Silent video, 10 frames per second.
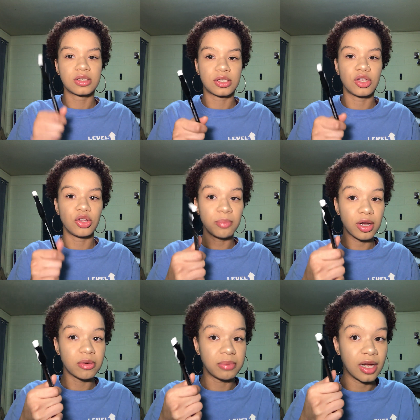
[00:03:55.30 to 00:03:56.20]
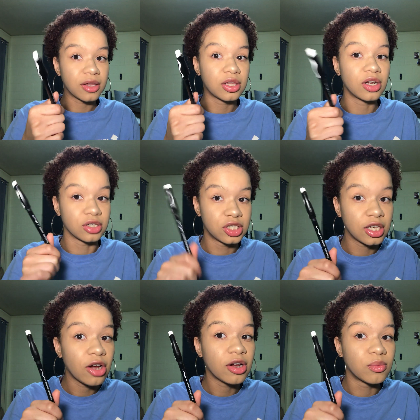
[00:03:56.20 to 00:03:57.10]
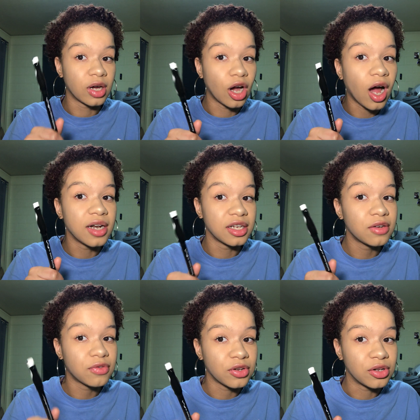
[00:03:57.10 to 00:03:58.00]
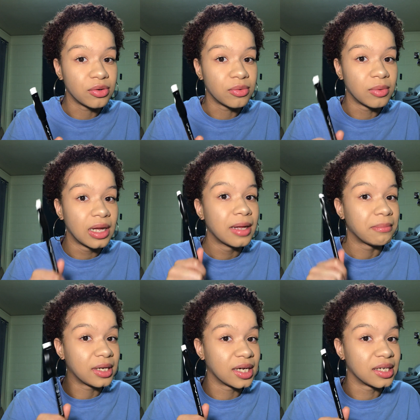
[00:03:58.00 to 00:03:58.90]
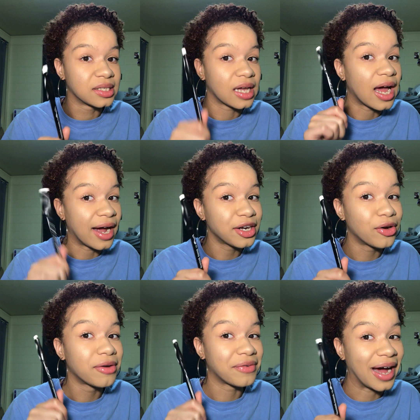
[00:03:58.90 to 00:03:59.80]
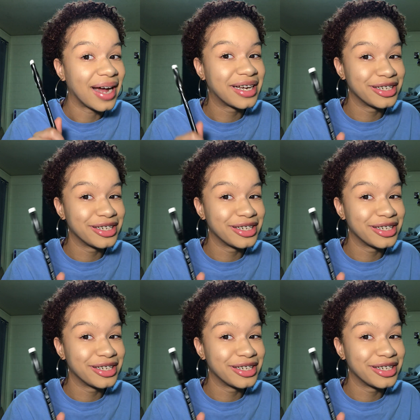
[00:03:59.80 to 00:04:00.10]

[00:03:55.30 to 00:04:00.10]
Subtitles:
So you better be out there sharing what God did for you, because I know if I